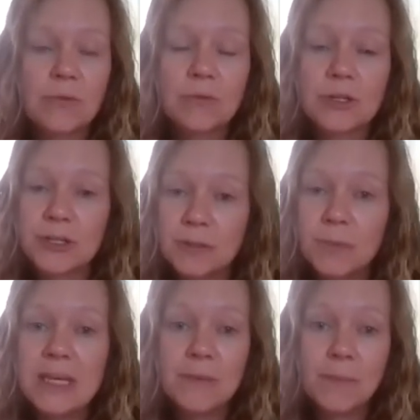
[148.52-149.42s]
could
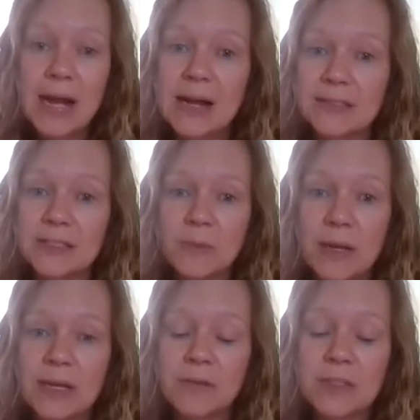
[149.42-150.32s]
be impacted
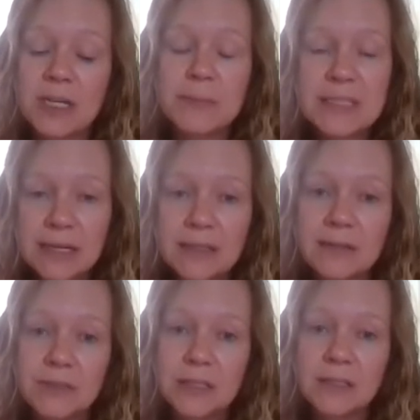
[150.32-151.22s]
depending on the type of debt
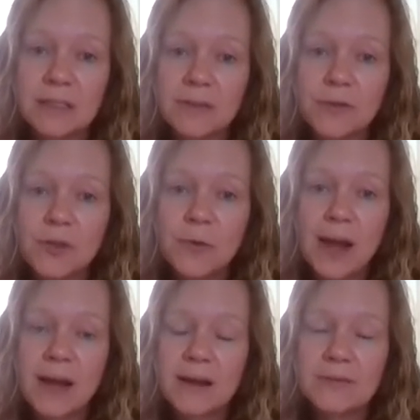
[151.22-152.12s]
covenant. If you
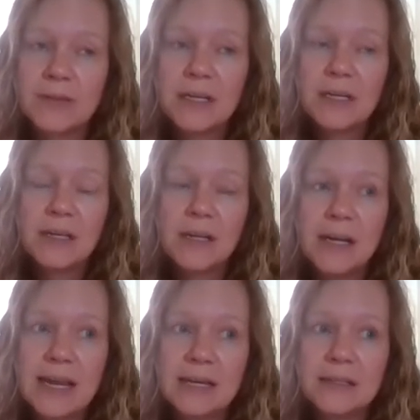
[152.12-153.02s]
have
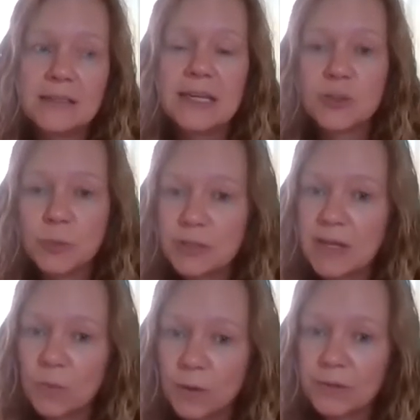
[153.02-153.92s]
a tangible
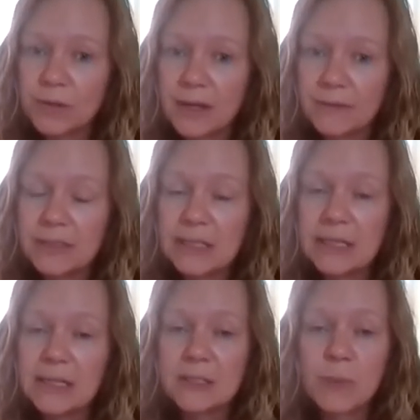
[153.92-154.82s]
net worth
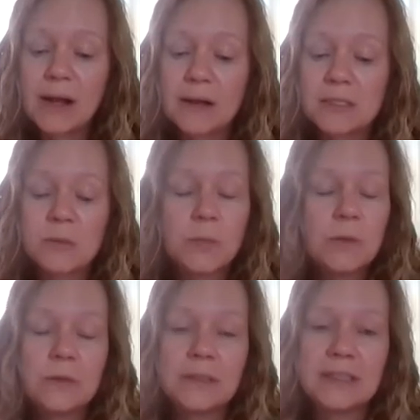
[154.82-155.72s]
covenant, it's
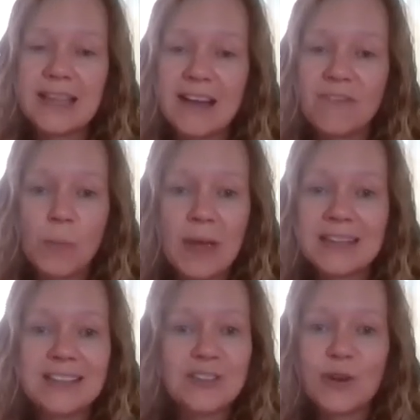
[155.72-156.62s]
possible that the
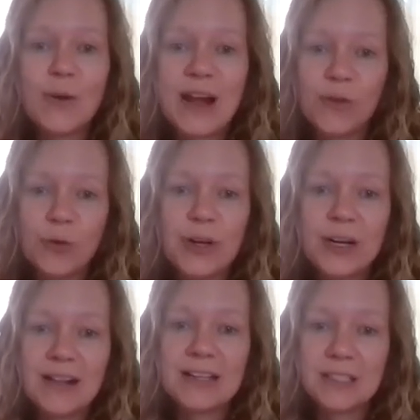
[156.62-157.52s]
bank doesn't know how they're going
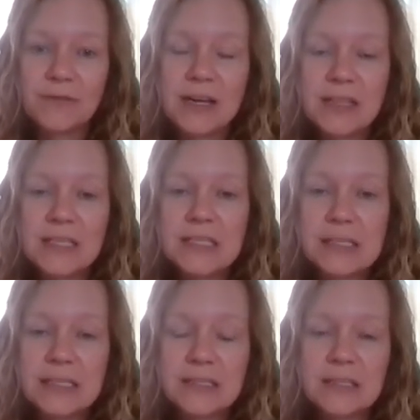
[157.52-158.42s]
to classify these
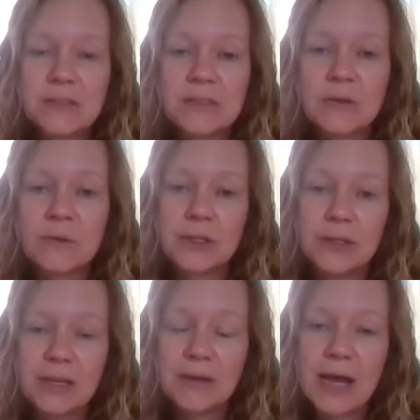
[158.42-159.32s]
leases, so it
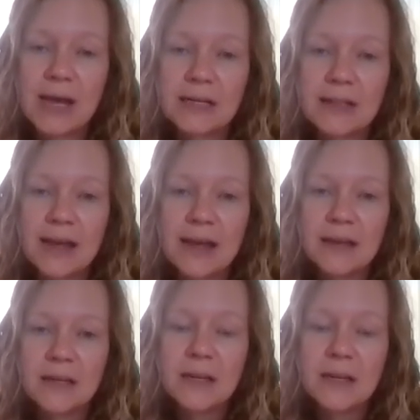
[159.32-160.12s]
could impact that.